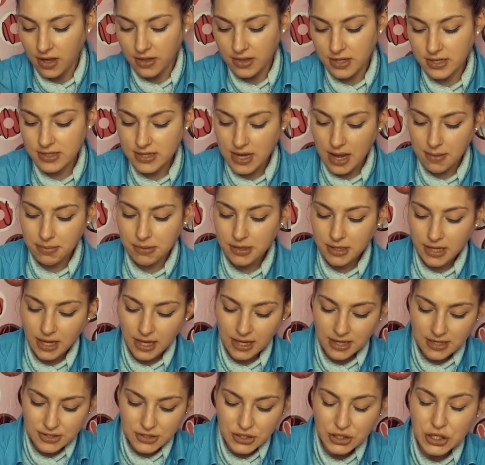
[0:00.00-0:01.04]
This apple
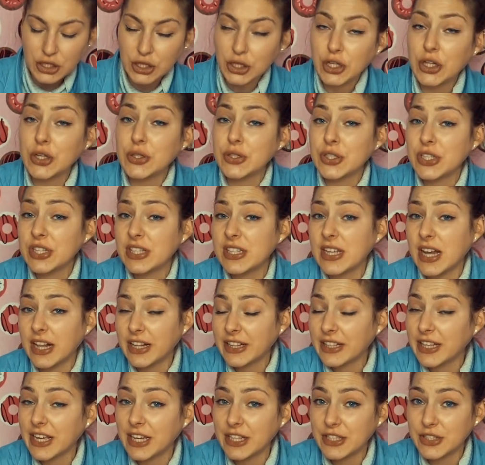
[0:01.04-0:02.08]
cake is the closest
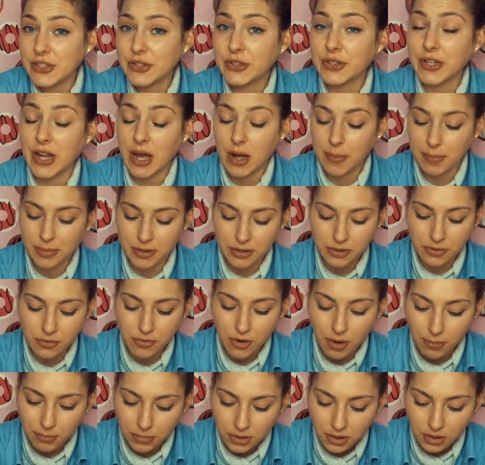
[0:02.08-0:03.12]
I'll get to an apple
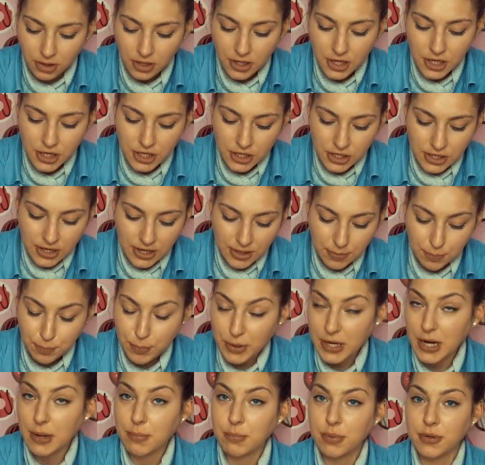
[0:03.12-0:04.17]
crumble,
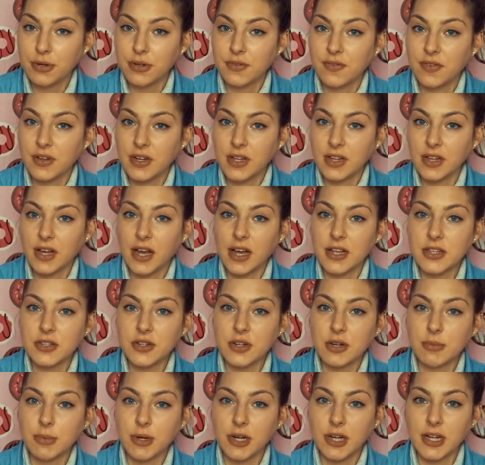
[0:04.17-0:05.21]
but I put vanilla ice
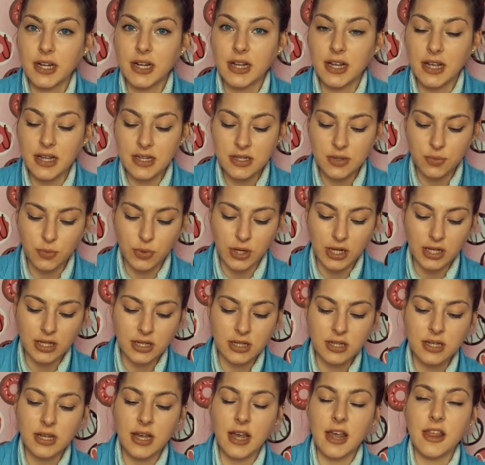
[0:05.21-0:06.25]
cream on it as
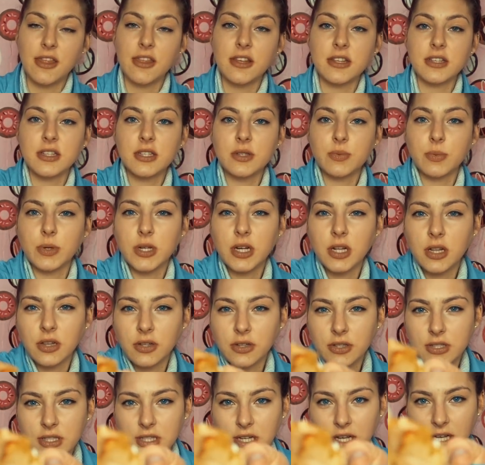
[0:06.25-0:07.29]
well, and this is what it
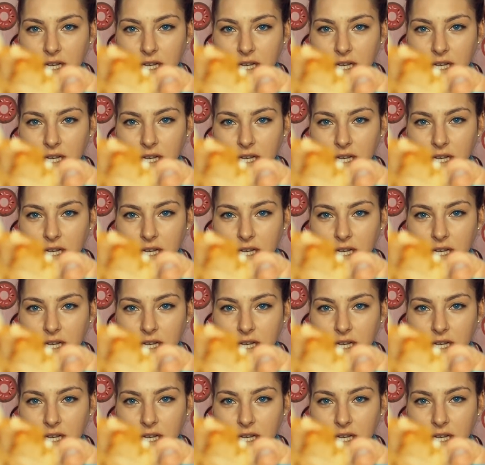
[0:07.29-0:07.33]
looks